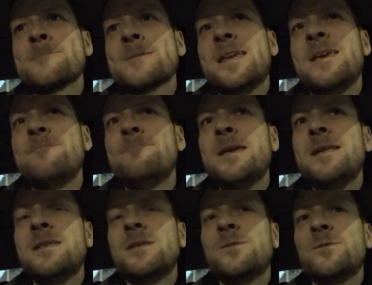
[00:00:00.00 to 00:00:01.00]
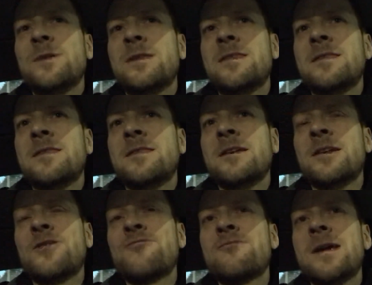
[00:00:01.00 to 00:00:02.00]
he meets with the
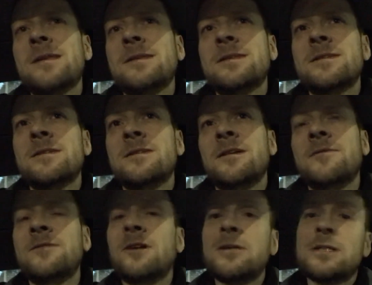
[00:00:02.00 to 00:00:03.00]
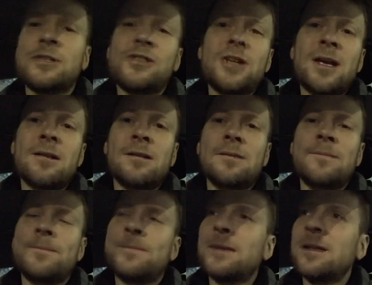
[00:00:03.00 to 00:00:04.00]
grandson of Dr. Jekyll.
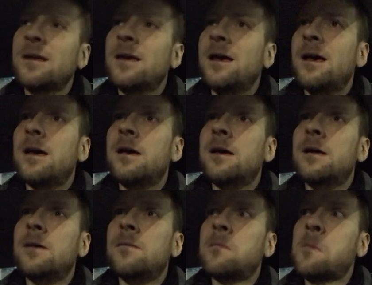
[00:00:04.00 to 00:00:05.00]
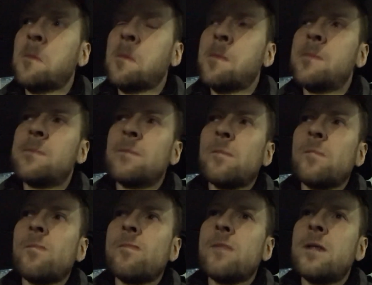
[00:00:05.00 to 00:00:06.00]
Um,
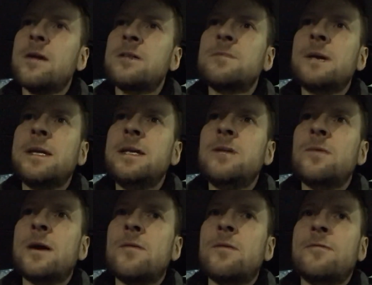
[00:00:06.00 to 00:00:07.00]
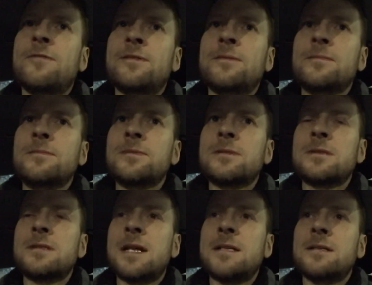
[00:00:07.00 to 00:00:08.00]
as many werewolf films
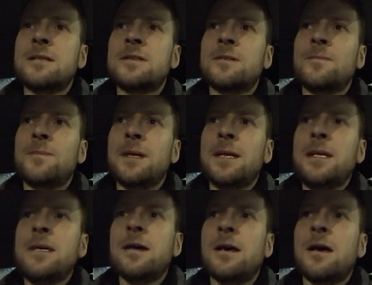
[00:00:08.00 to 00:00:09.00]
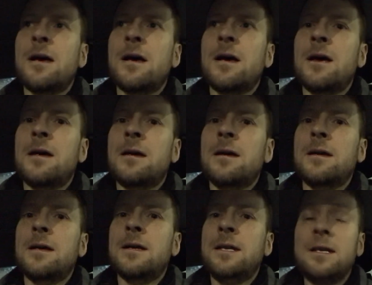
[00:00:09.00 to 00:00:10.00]
tend to be, uh,
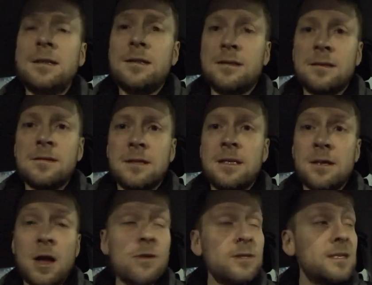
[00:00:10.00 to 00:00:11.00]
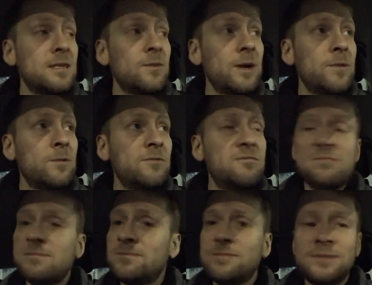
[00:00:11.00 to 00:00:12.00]
he he knows he's a werewolf,
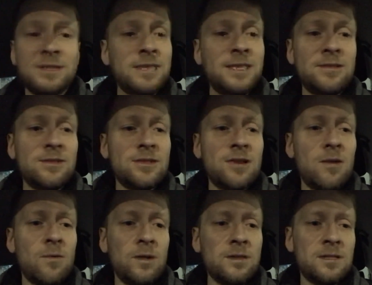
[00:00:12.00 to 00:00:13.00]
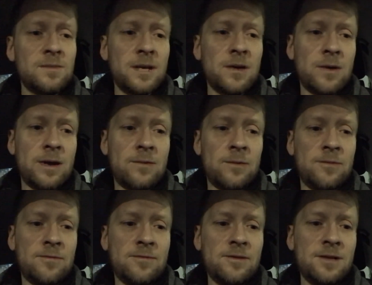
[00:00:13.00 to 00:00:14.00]
and he does not want to be a
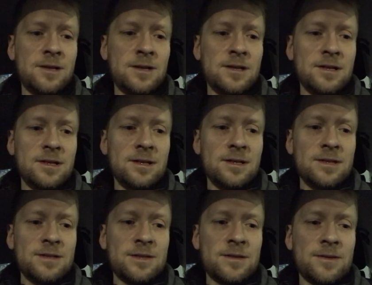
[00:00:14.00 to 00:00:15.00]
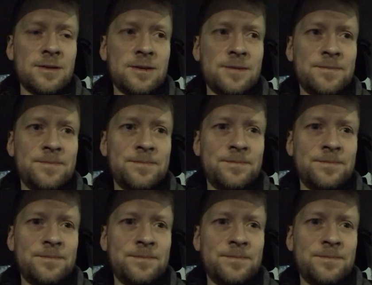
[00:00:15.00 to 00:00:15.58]
werewolf. So, um,